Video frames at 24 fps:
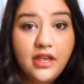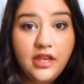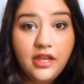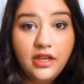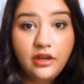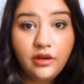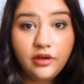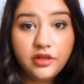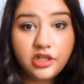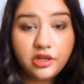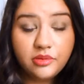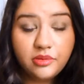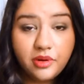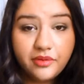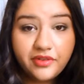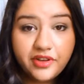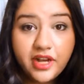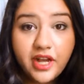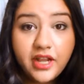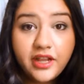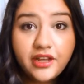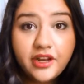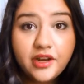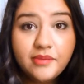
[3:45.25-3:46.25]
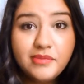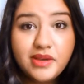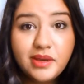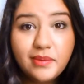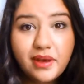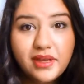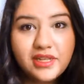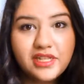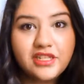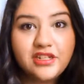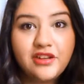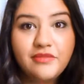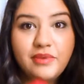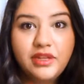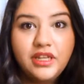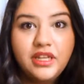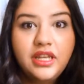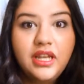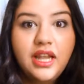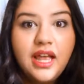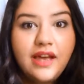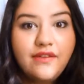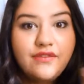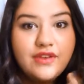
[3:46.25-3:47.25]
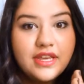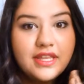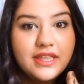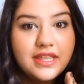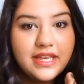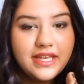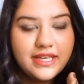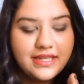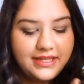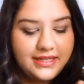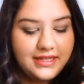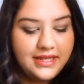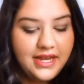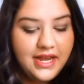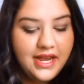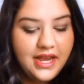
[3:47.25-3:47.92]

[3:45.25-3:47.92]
go into your perfect color, and me and my sister have been loving this.